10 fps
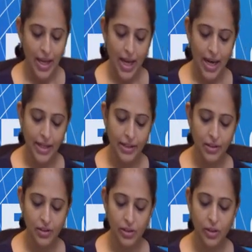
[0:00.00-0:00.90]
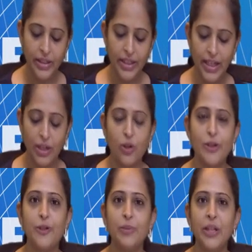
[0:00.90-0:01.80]
And it can
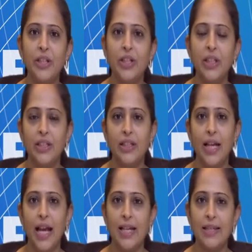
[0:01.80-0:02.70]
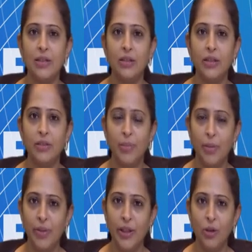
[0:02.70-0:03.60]
also be treated as a
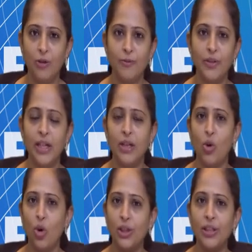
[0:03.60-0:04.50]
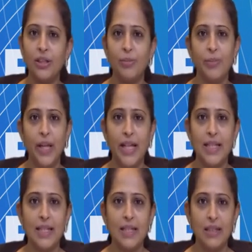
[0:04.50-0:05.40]
public offer, and all the
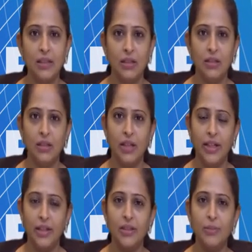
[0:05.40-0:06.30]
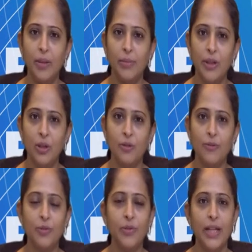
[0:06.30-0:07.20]
compliances under the public
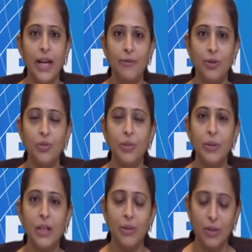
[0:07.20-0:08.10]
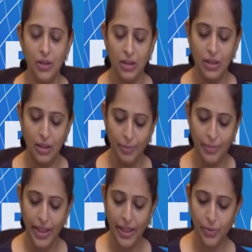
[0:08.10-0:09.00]
offer will have to be
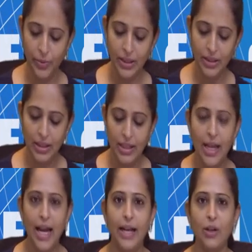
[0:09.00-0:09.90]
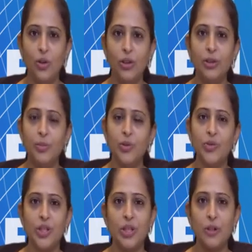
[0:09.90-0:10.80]
complied with, and all the
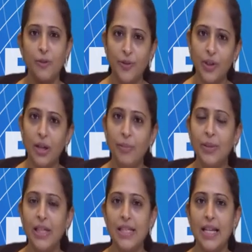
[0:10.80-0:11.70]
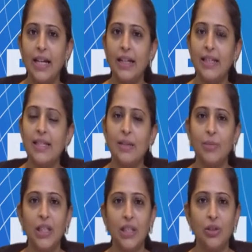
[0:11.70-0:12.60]
provisions of the Companies Act and
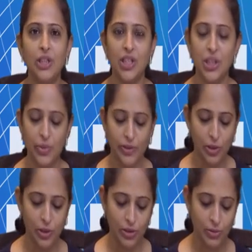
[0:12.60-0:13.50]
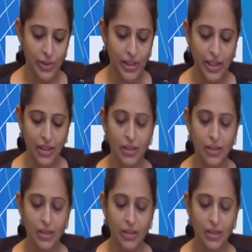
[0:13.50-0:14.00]
SEBI regulations will also